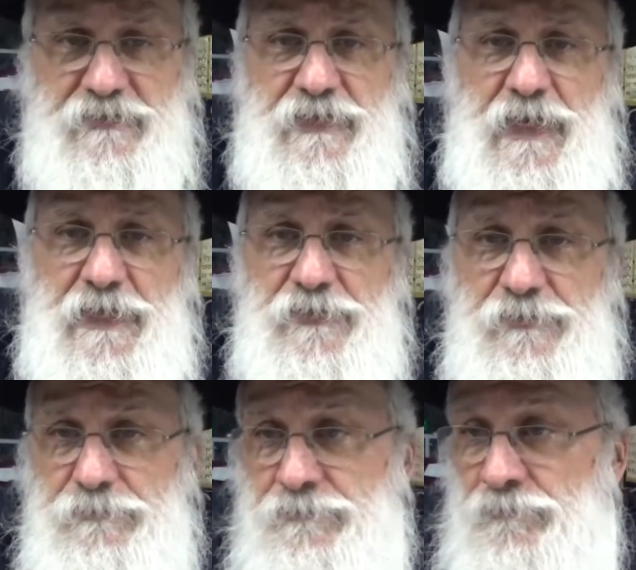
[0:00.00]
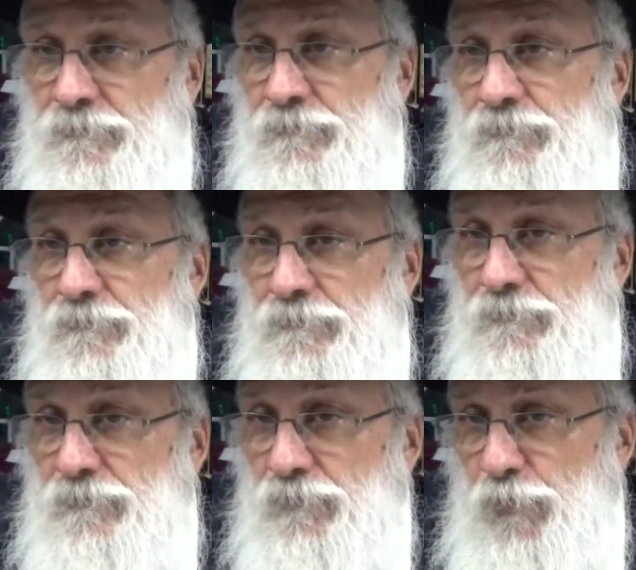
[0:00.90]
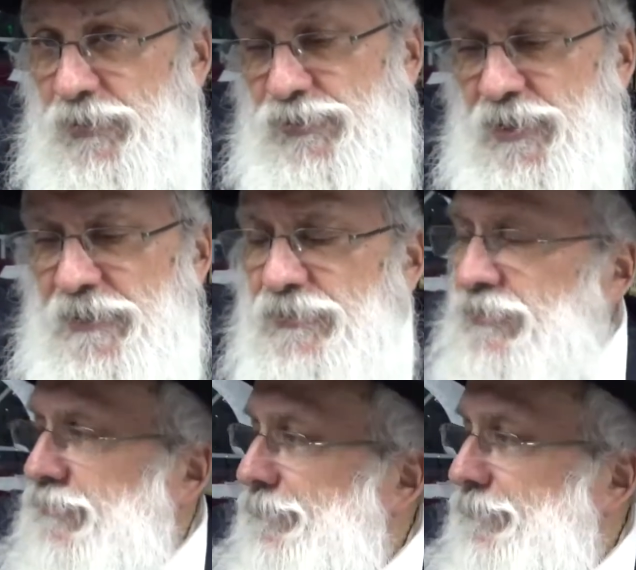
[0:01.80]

in God. We could change it.